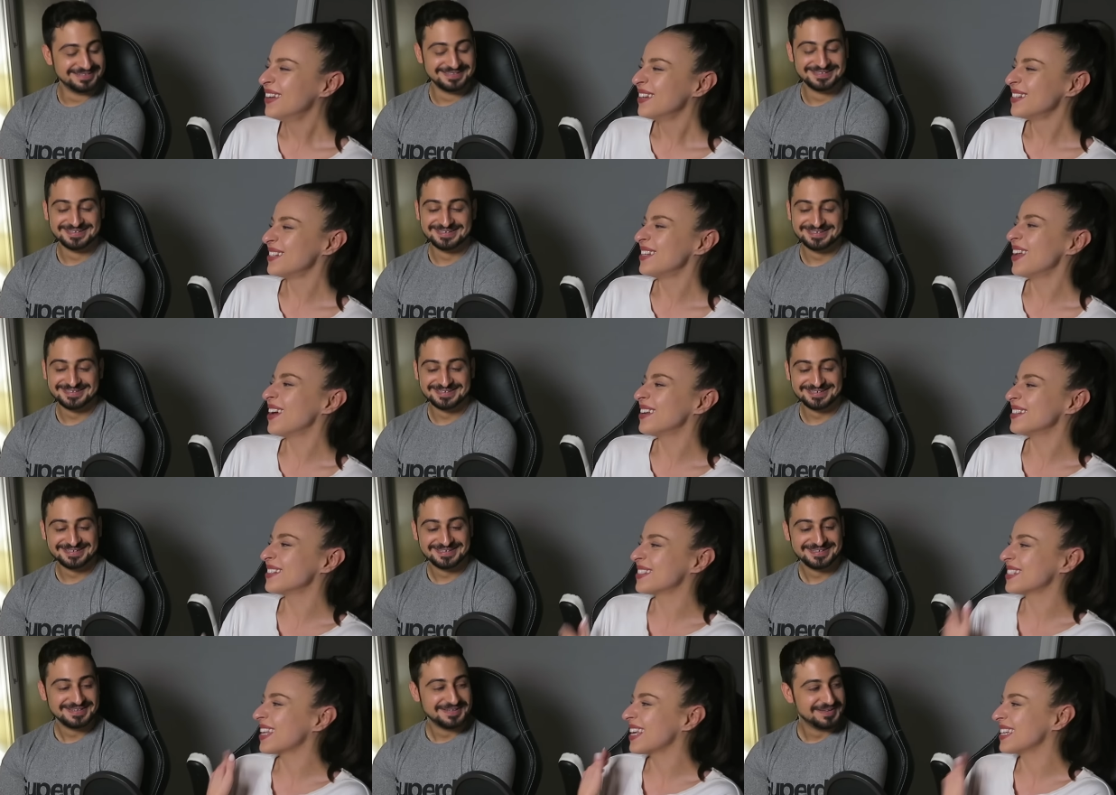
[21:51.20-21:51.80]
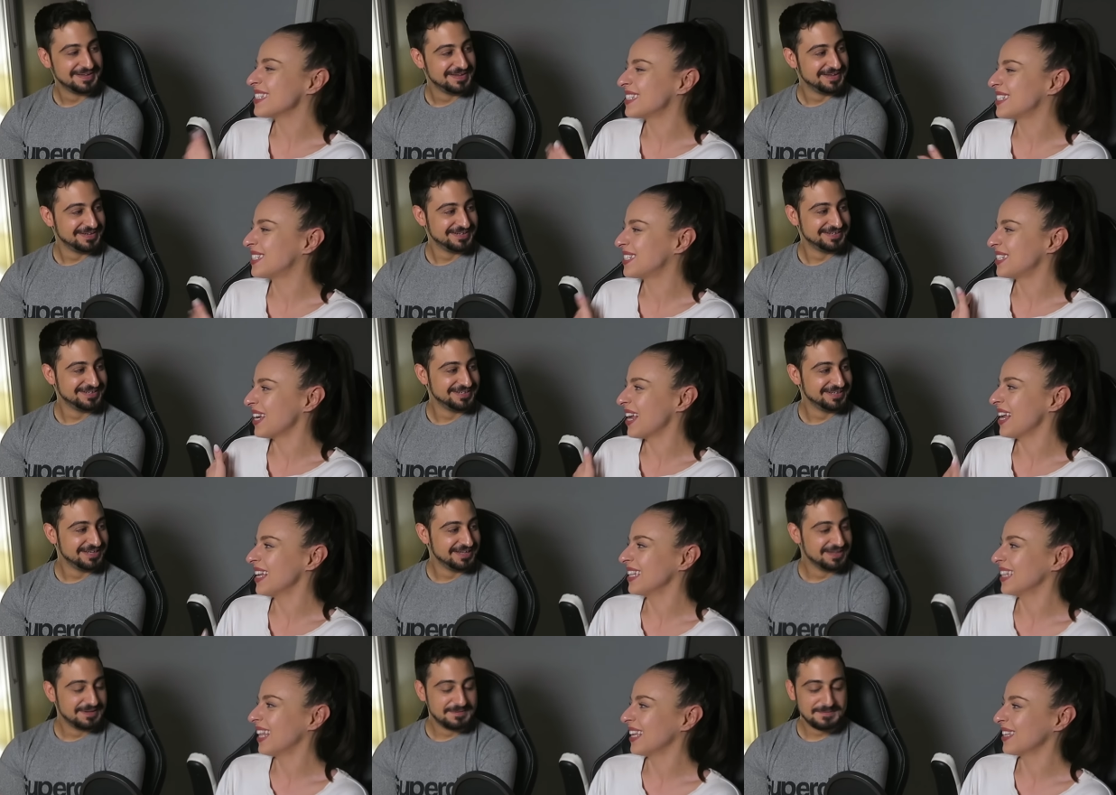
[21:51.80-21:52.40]
Speaker 1: Don't say
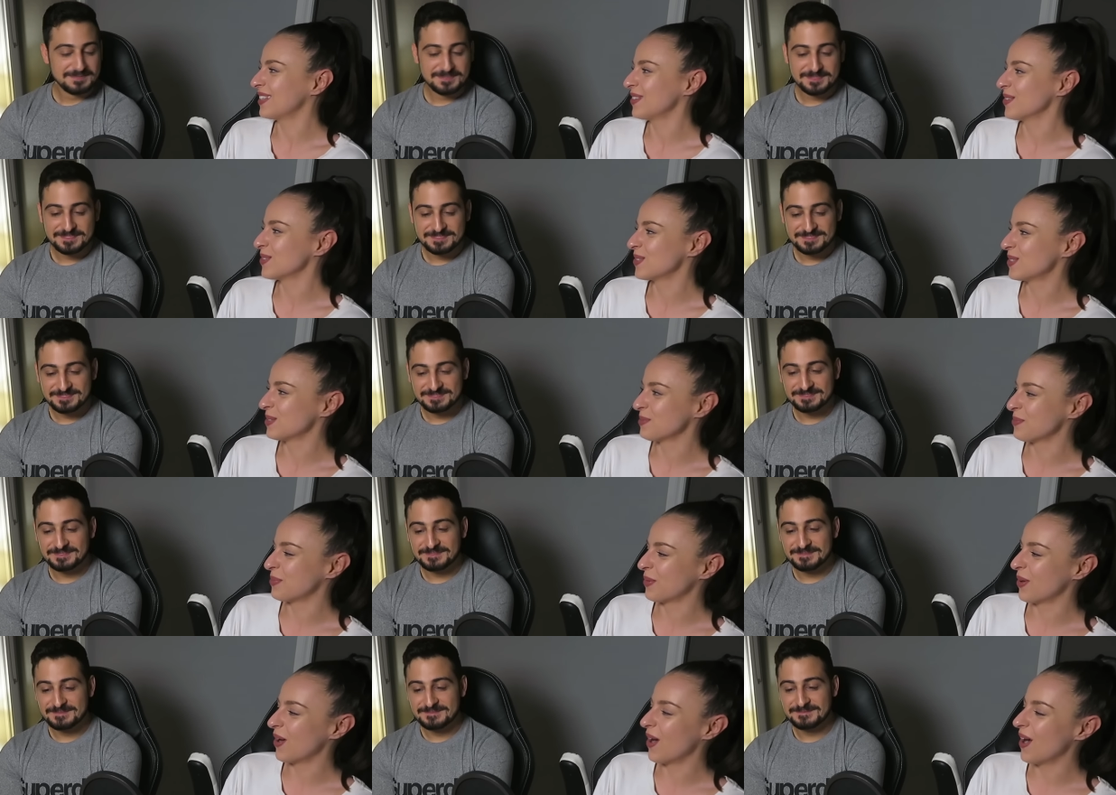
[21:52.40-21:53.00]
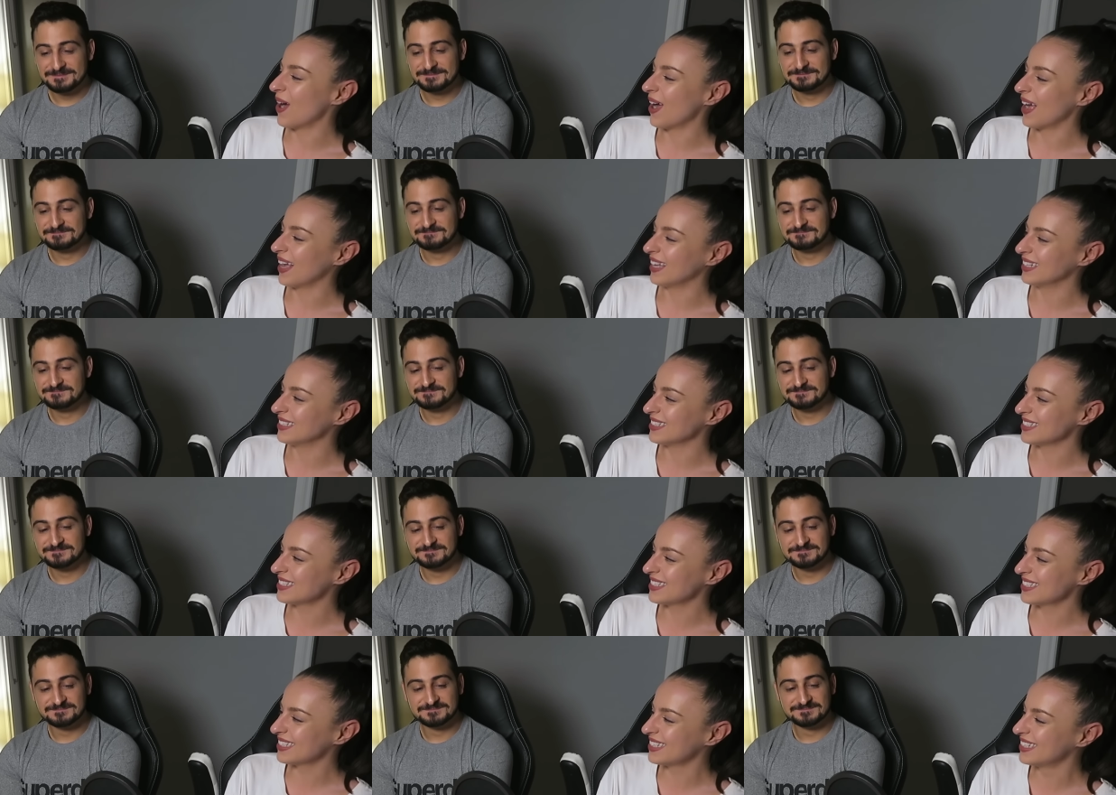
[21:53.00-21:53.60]
shit like you're
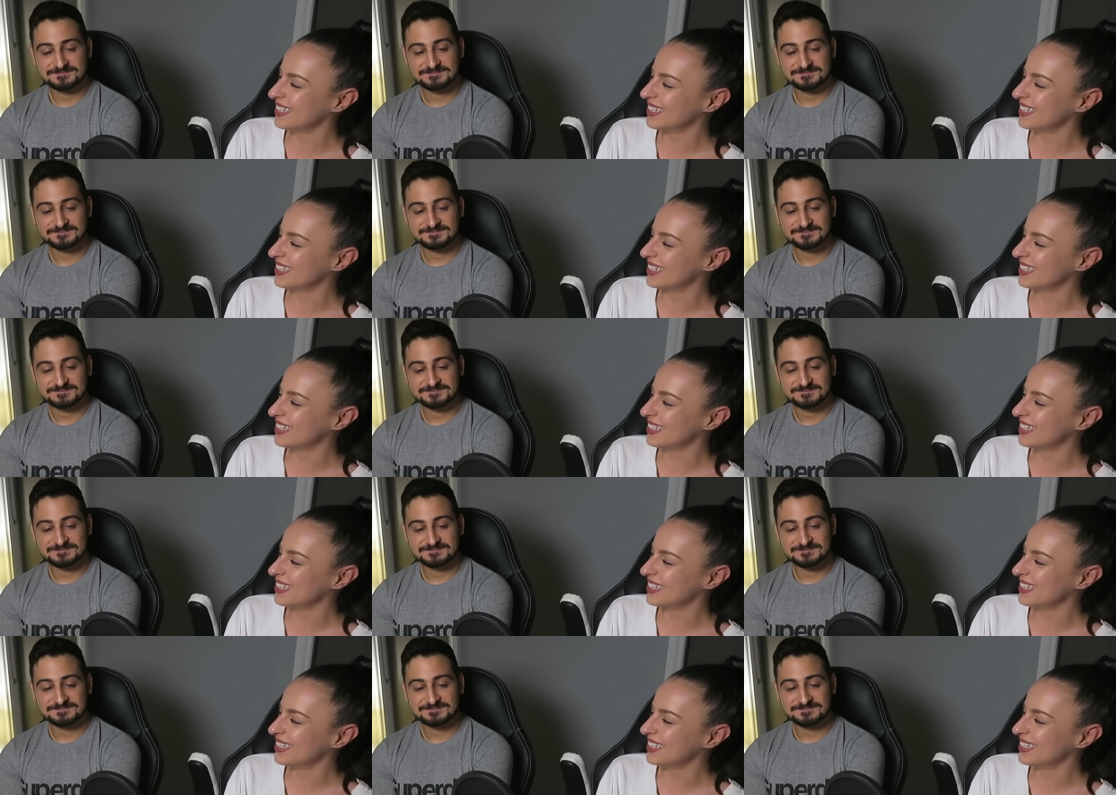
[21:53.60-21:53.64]
surprised.